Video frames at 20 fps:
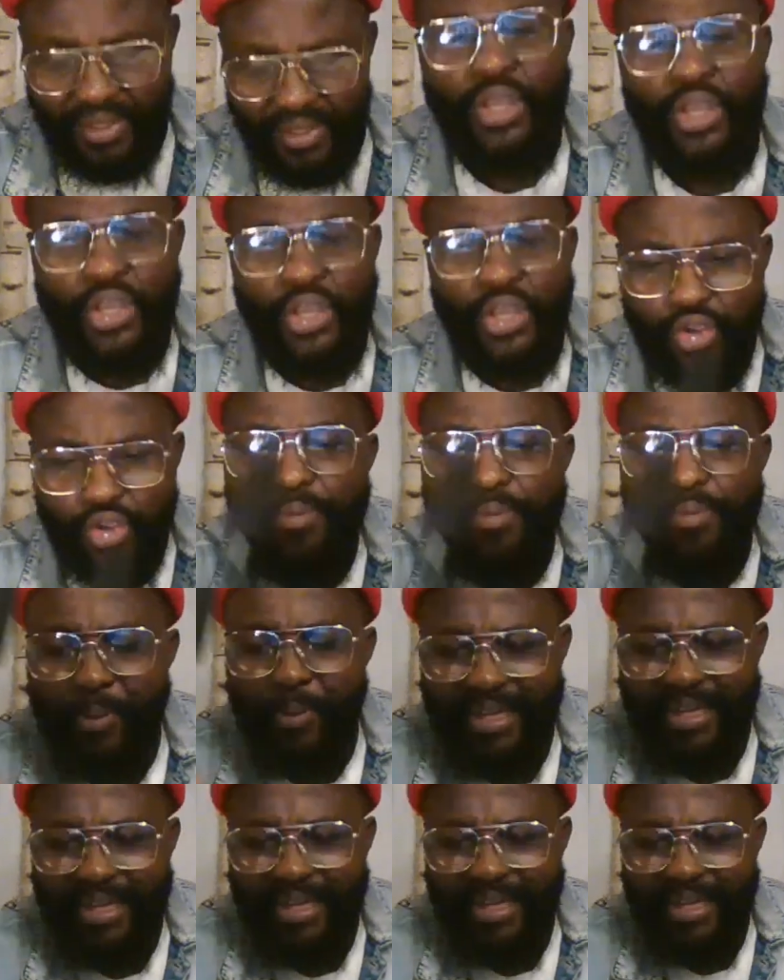You people
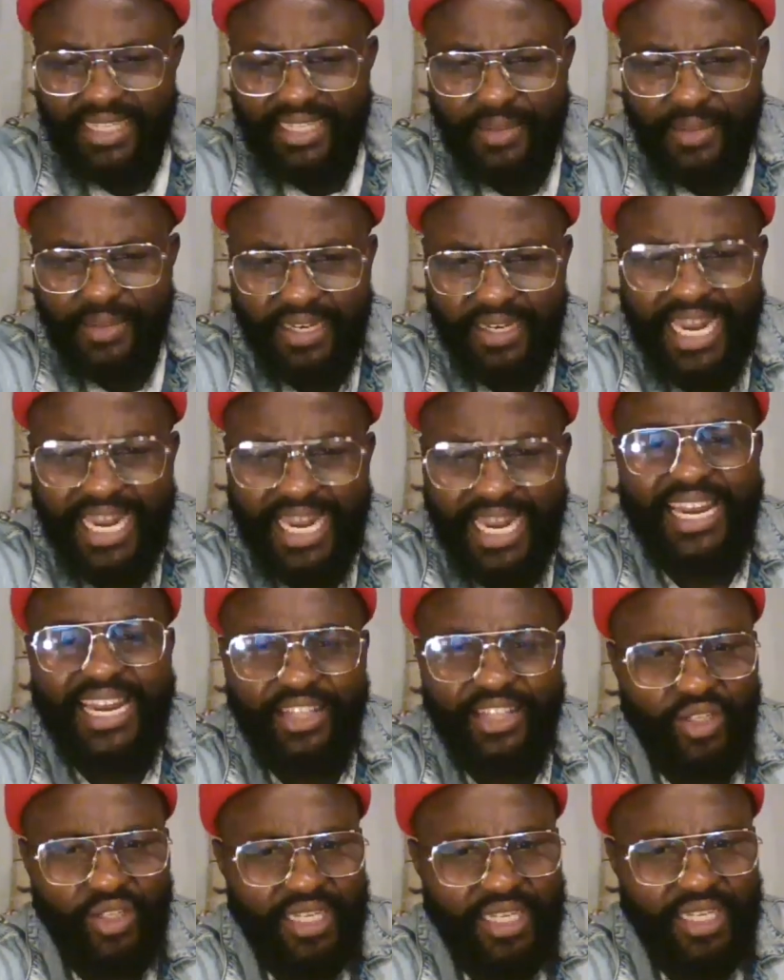are still sleeping. Now
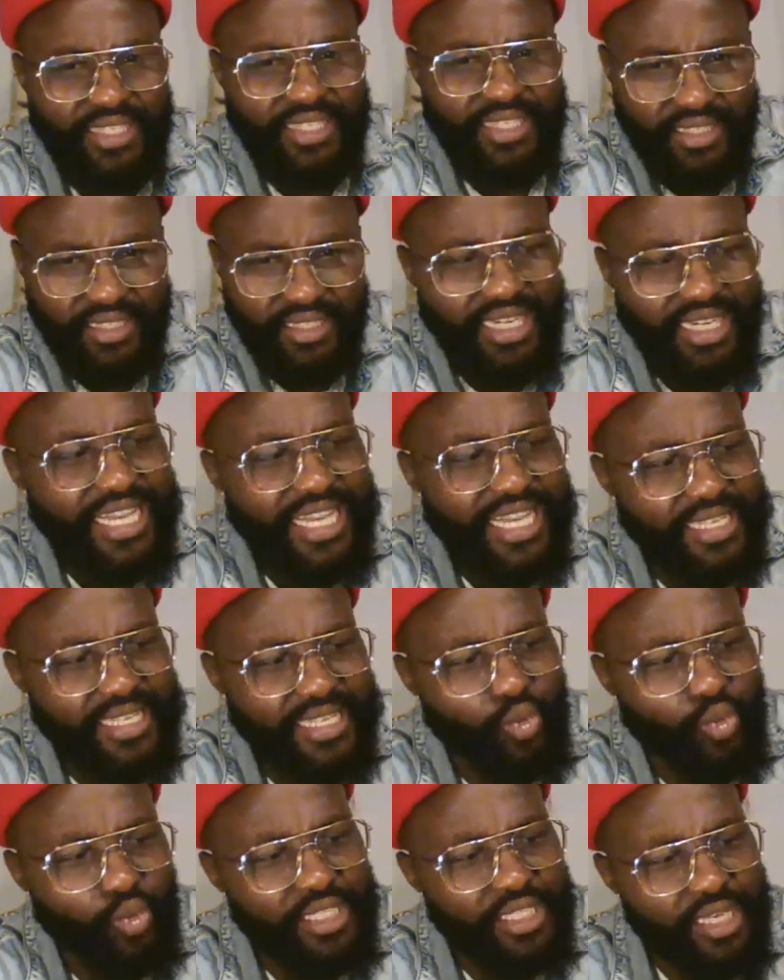let us listen. Listen
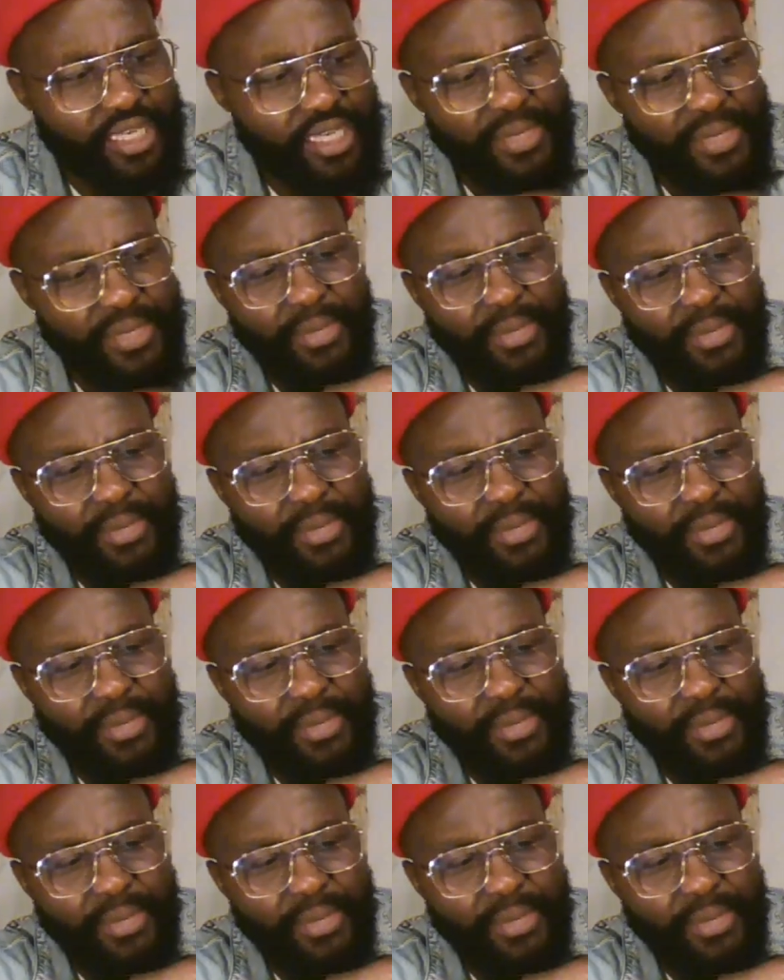to this, Iberima.